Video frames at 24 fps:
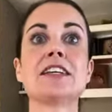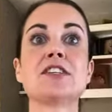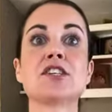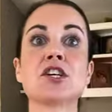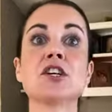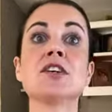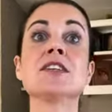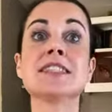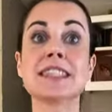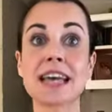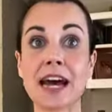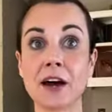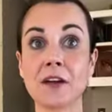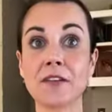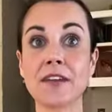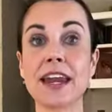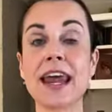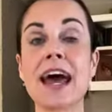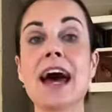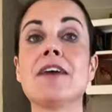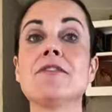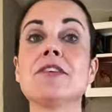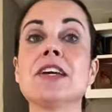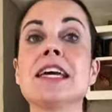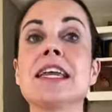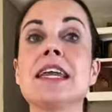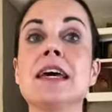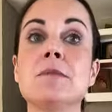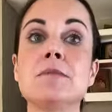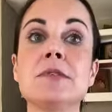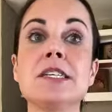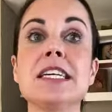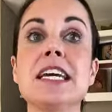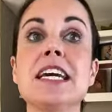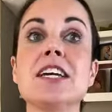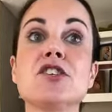turns out that having
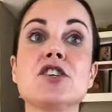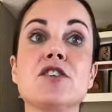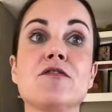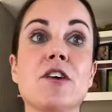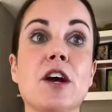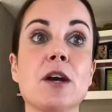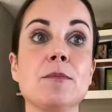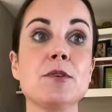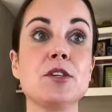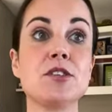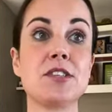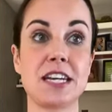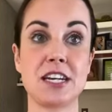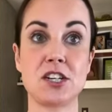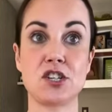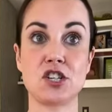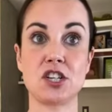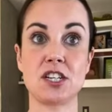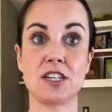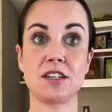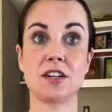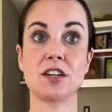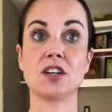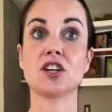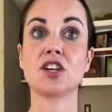an MTHFR mutation